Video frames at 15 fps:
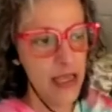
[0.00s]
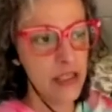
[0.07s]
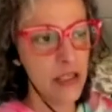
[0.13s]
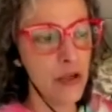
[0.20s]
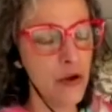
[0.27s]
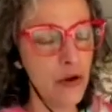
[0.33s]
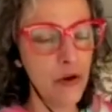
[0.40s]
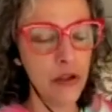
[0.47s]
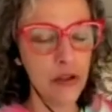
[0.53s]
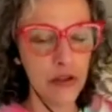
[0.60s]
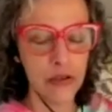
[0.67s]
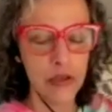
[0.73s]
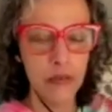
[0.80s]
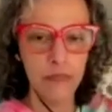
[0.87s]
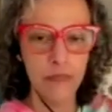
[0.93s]
So you're,
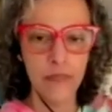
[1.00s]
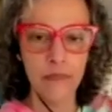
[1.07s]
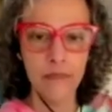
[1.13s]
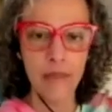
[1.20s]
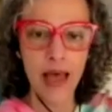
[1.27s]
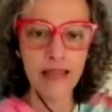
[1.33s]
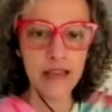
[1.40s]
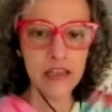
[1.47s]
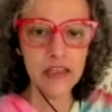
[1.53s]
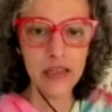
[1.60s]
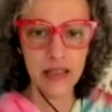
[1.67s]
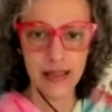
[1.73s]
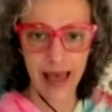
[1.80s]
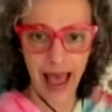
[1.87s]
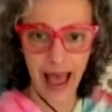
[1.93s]
there's a method
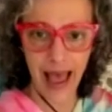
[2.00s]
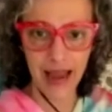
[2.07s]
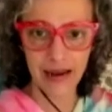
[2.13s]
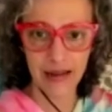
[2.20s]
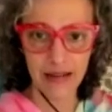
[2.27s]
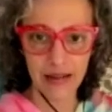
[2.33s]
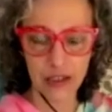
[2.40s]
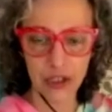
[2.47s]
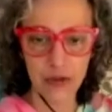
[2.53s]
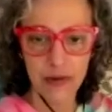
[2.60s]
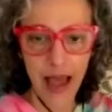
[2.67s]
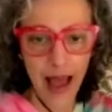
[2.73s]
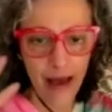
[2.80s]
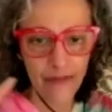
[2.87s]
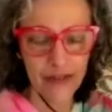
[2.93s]
to that that you
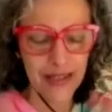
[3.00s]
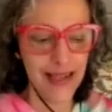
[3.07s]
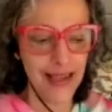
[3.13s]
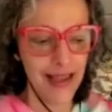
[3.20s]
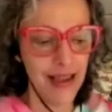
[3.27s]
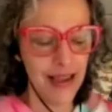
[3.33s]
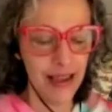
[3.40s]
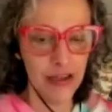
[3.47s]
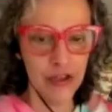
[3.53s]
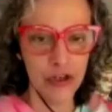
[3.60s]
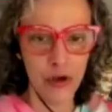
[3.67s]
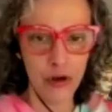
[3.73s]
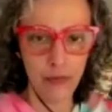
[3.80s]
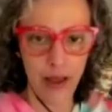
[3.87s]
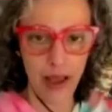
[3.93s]
have to get into
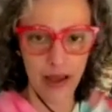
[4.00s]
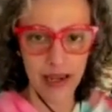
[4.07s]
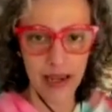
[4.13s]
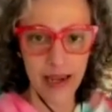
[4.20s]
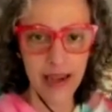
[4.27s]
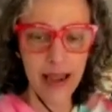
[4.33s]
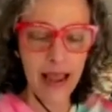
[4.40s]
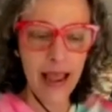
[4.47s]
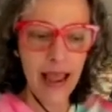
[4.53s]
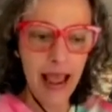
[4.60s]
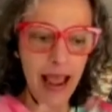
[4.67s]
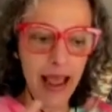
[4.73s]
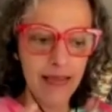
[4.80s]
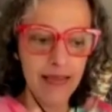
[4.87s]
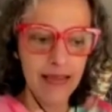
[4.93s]
your body.
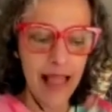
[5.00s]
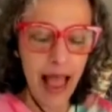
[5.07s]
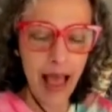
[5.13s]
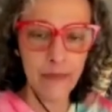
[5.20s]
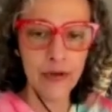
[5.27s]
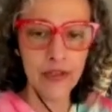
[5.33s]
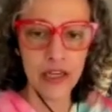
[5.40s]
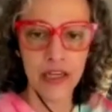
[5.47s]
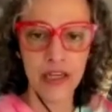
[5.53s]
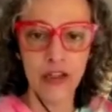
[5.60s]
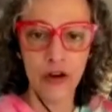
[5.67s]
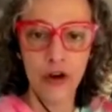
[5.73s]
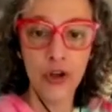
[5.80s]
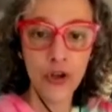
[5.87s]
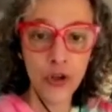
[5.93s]
And that
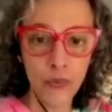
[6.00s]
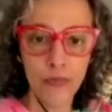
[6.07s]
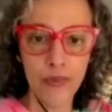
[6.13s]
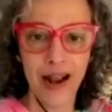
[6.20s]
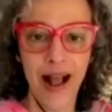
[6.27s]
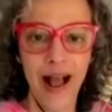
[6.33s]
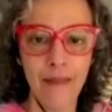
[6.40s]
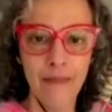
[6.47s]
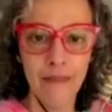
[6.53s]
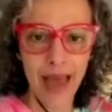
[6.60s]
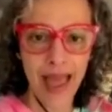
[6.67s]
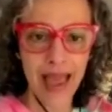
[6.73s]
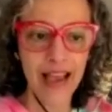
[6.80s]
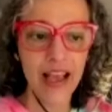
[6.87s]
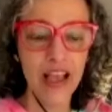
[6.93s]
particular hoop that I
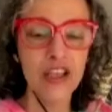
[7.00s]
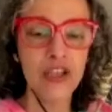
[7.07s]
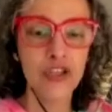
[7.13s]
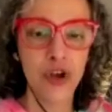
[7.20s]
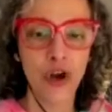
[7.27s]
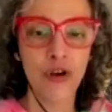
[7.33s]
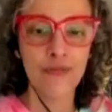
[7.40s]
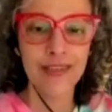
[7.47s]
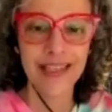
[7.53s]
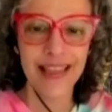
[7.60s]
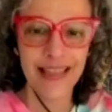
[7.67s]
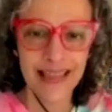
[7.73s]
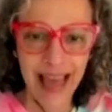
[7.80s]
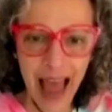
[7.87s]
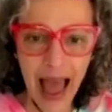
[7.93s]
make serves
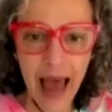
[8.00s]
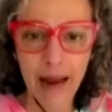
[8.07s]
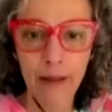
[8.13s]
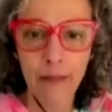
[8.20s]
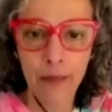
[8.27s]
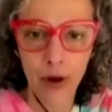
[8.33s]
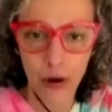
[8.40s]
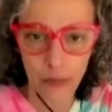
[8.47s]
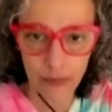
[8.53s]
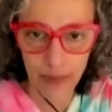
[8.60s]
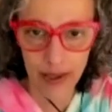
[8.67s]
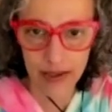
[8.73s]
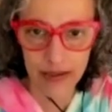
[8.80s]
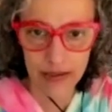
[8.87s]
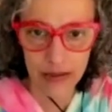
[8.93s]
that
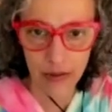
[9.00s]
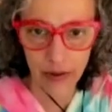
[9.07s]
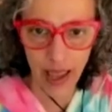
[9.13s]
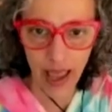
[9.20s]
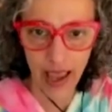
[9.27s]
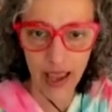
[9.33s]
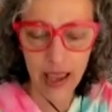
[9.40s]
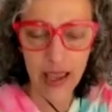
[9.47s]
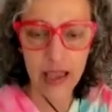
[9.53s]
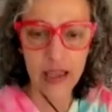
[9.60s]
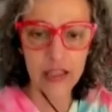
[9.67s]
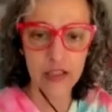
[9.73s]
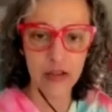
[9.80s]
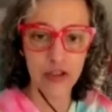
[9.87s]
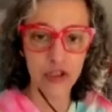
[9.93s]
purpose. Okay.
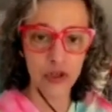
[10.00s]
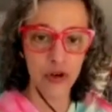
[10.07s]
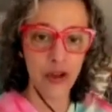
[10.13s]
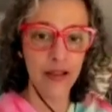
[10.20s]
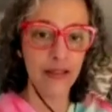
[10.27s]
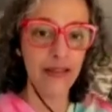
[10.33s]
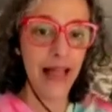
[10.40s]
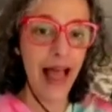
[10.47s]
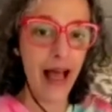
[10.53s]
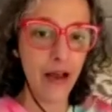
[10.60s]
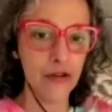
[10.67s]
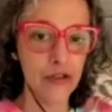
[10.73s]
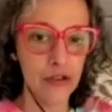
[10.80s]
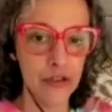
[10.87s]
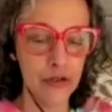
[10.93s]
So that you're
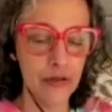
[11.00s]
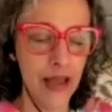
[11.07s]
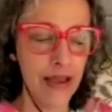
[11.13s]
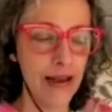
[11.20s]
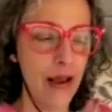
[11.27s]
allowed to do that.